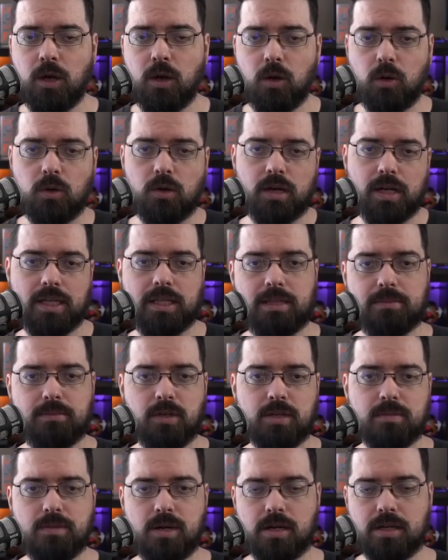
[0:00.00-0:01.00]
or in the
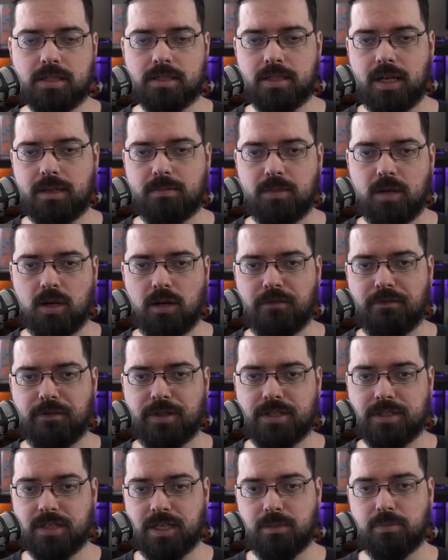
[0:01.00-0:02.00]
bookmark sidebar for
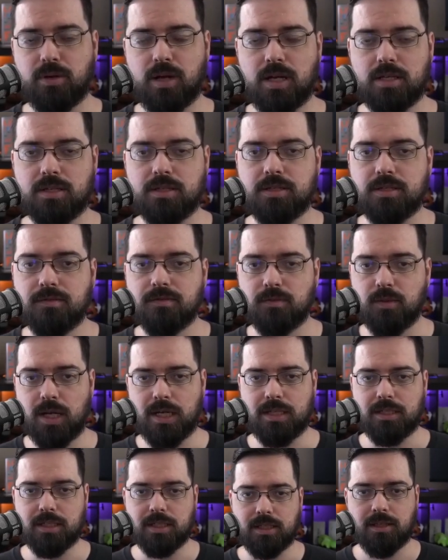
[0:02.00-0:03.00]
the same process of
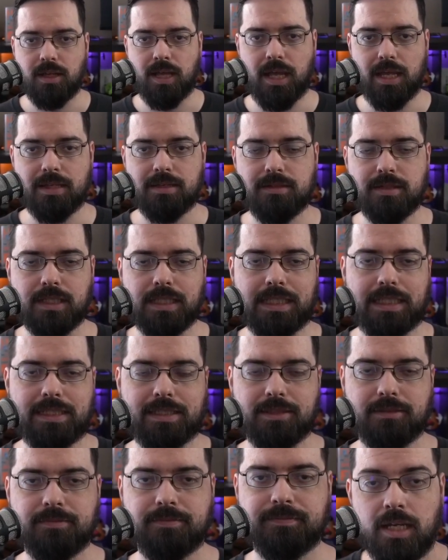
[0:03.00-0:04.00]
right-click and delete.